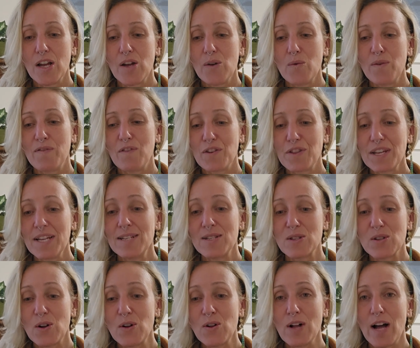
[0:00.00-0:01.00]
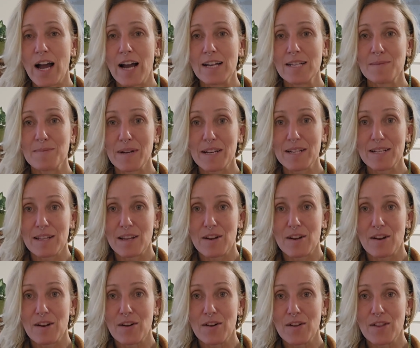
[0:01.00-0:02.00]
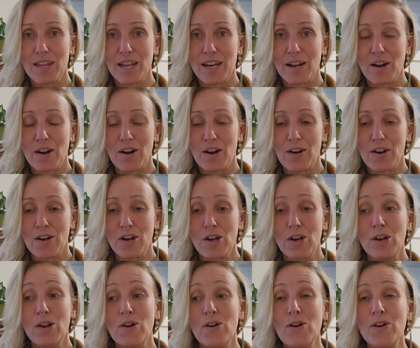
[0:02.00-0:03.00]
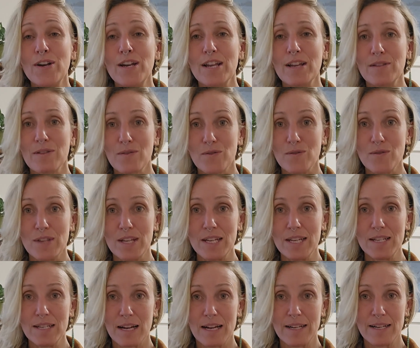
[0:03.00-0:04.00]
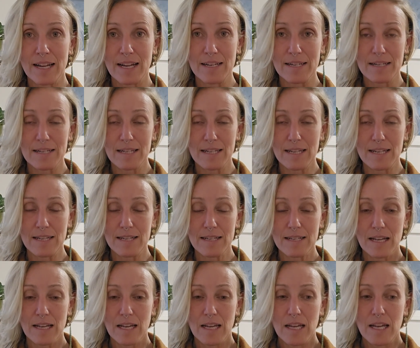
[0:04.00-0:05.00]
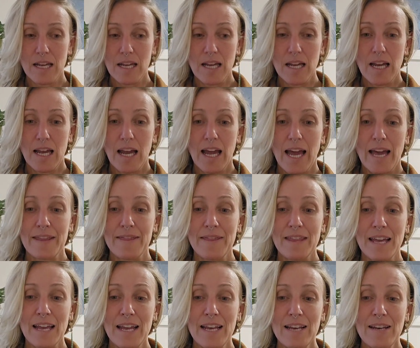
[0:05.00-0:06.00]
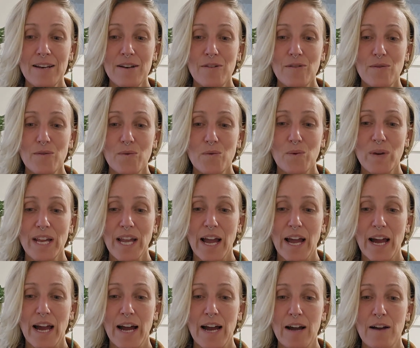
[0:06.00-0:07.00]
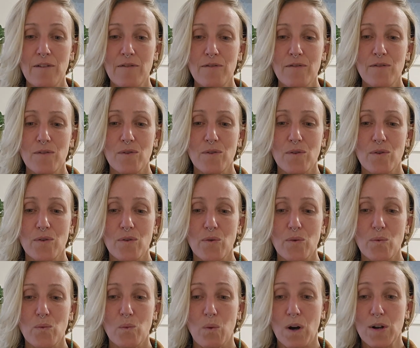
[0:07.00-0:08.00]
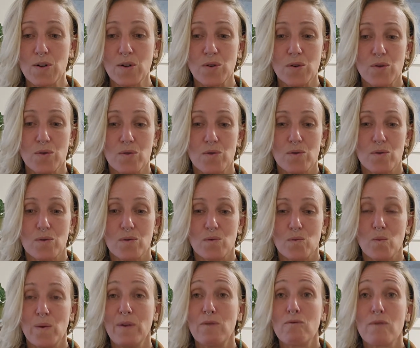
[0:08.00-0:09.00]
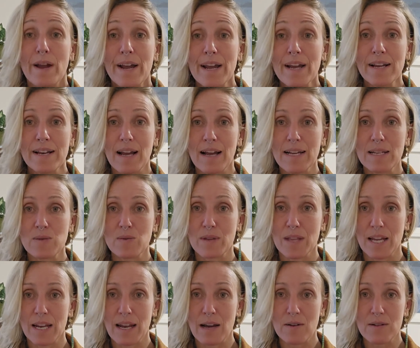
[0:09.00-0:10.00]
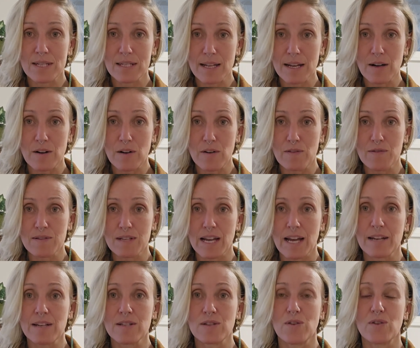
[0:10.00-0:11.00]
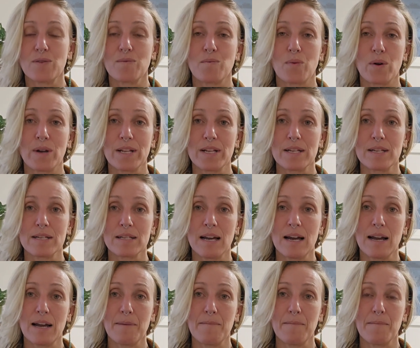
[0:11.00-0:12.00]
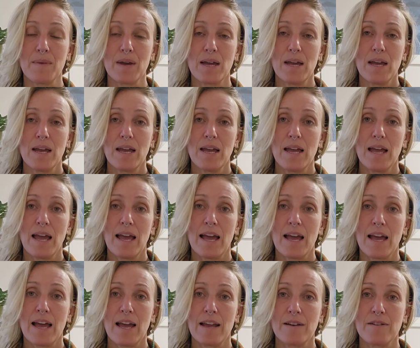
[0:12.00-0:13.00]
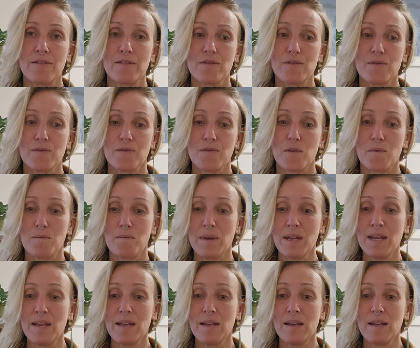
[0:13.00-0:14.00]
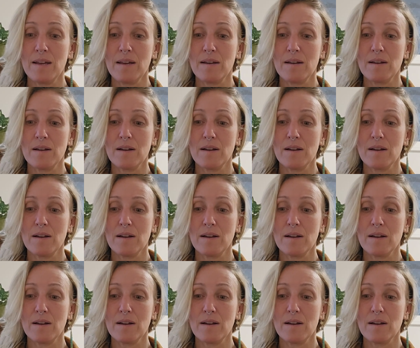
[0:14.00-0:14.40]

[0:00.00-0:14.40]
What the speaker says: we've got these soul aspects that are learning through these identities. And then we have what we recognize within ourselves at a certain point in time. And for me,